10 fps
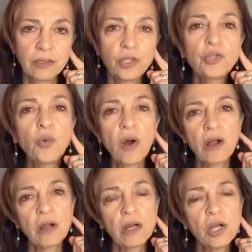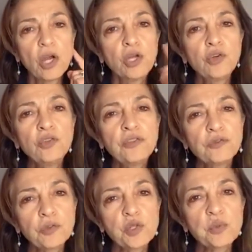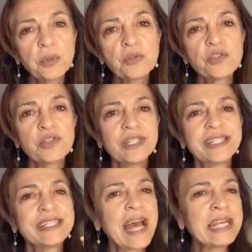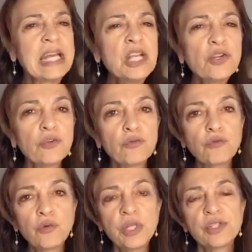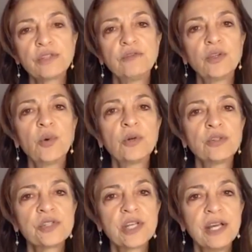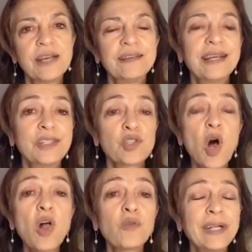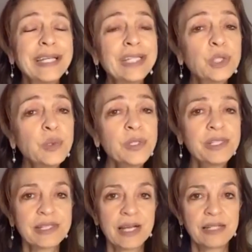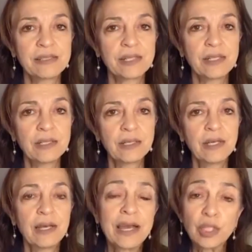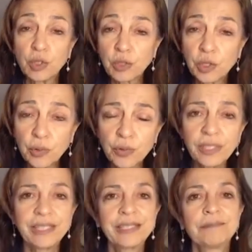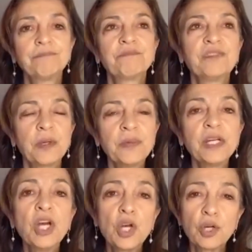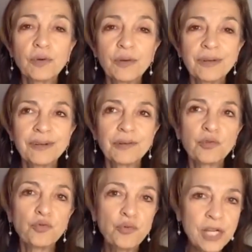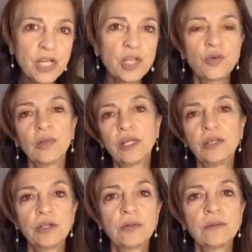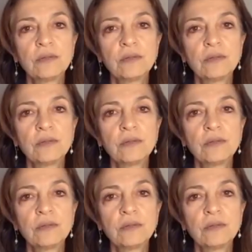You are. You're the first person. It's that inner voice of yours that is already criticizing and very ridiculing you.